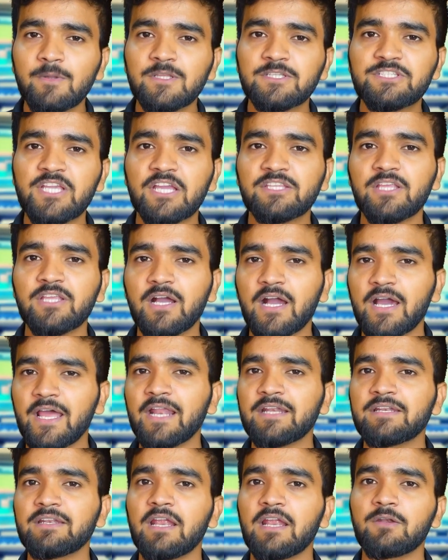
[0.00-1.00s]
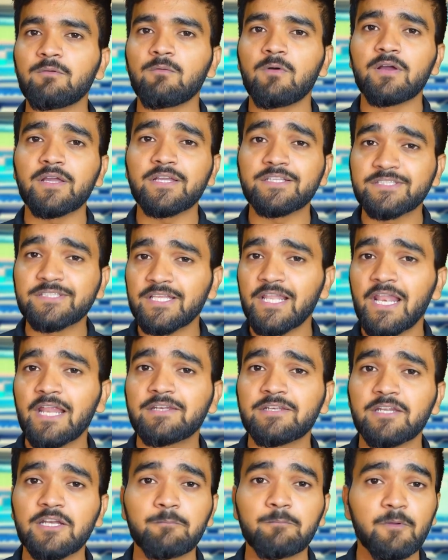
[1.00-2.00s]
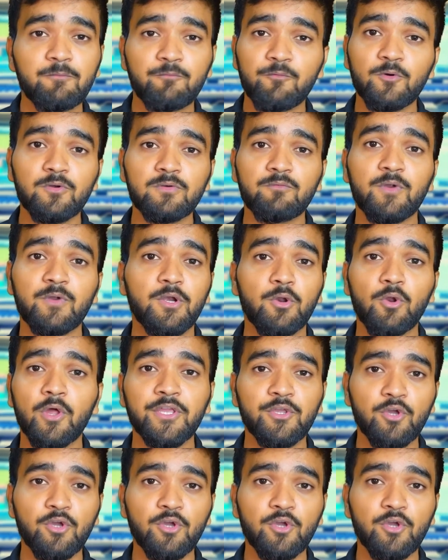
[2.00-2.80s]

check the correct network is selected before withdrawing your